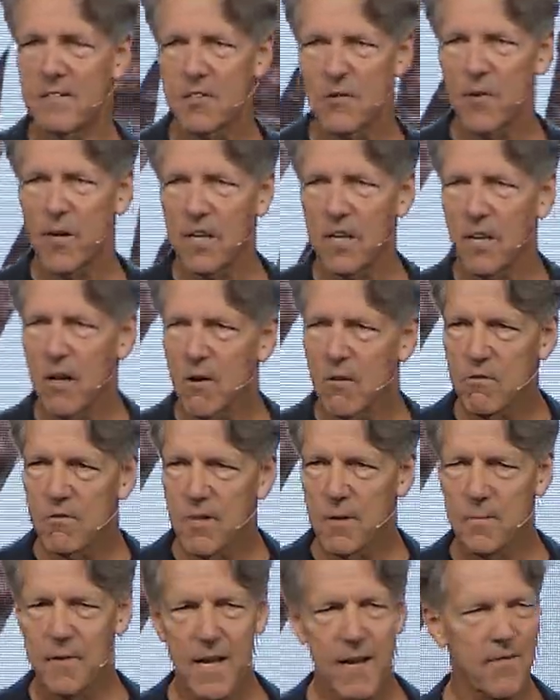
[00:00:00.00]
So he clothes
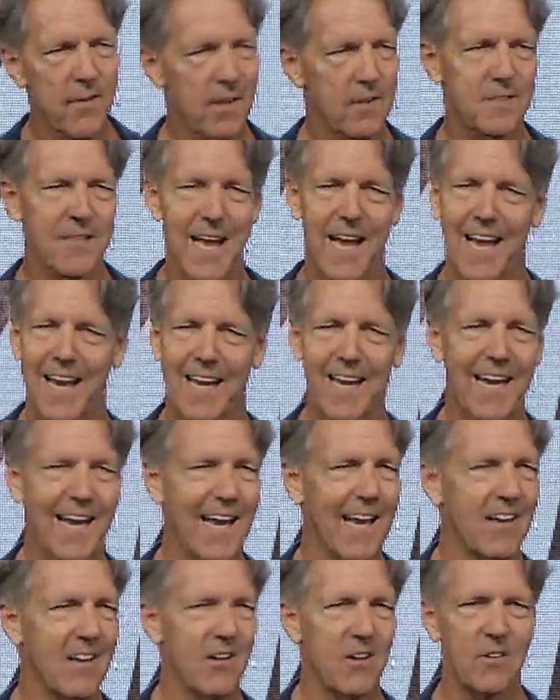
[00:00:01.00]
him. David goes, I
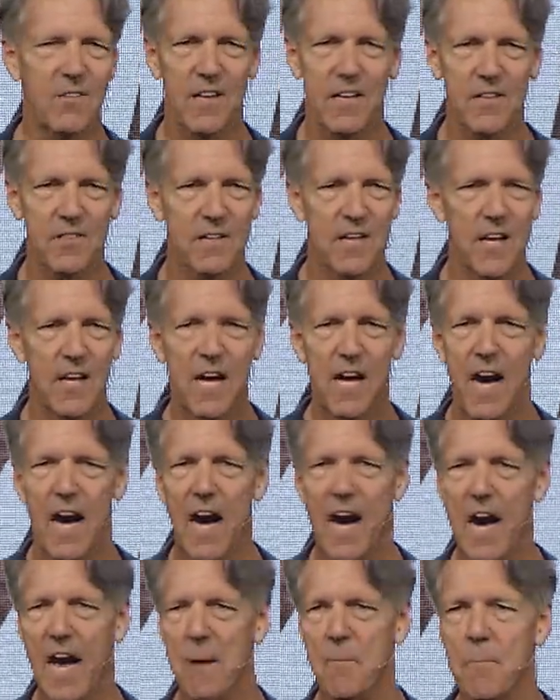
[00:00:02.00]
can't do this.
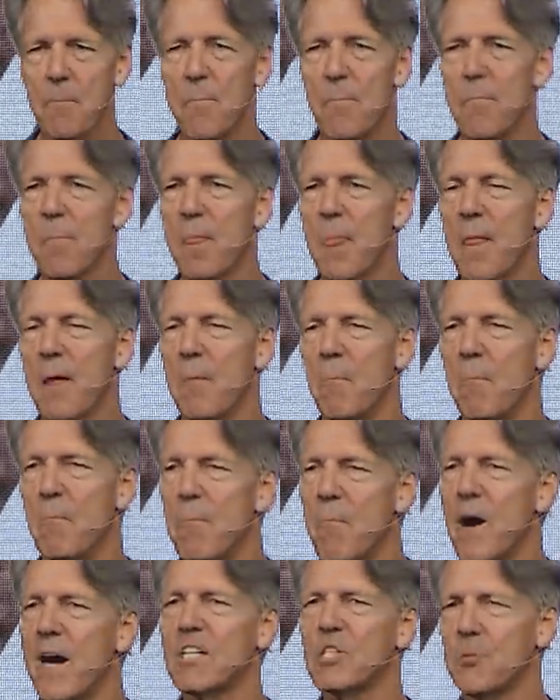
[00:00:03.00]
I'm
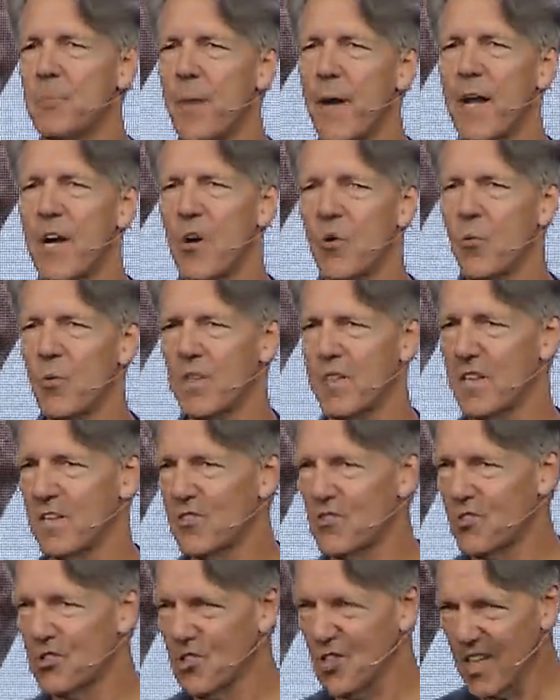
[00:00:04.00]
much better with a
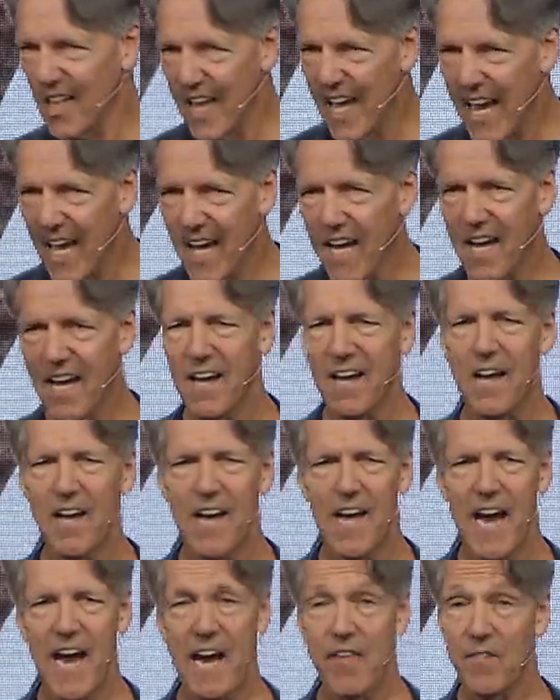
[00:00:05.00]
sling
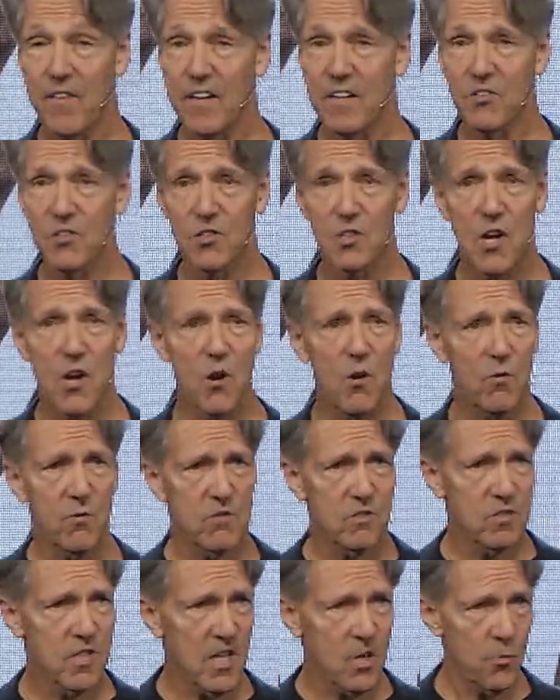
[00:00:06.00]
and these
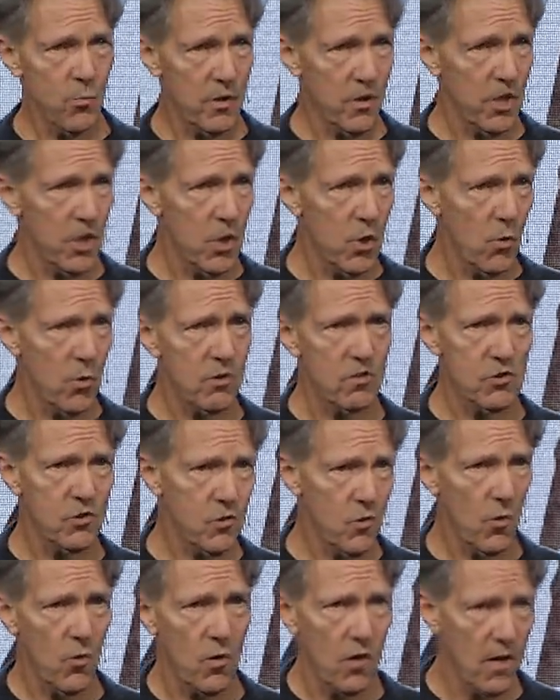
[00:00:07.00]
stones than with your
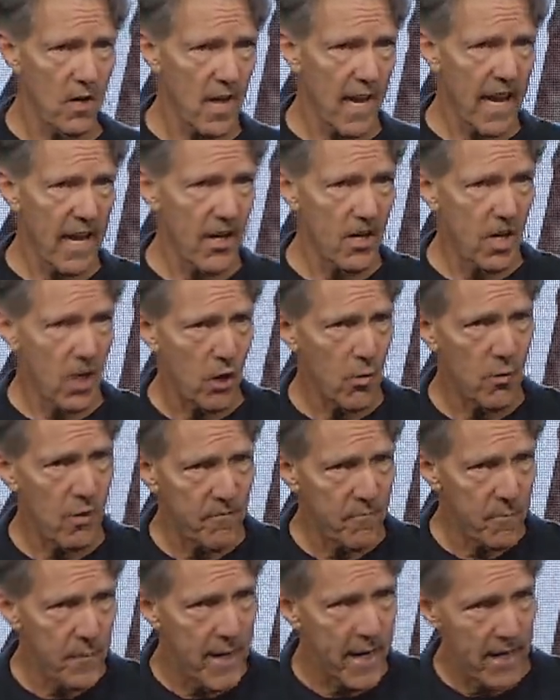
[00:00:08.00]
sword and coat
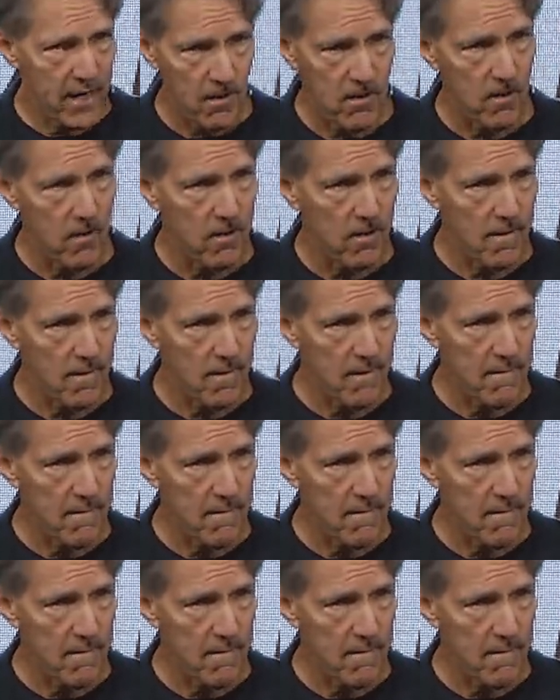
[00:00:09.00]
of mail.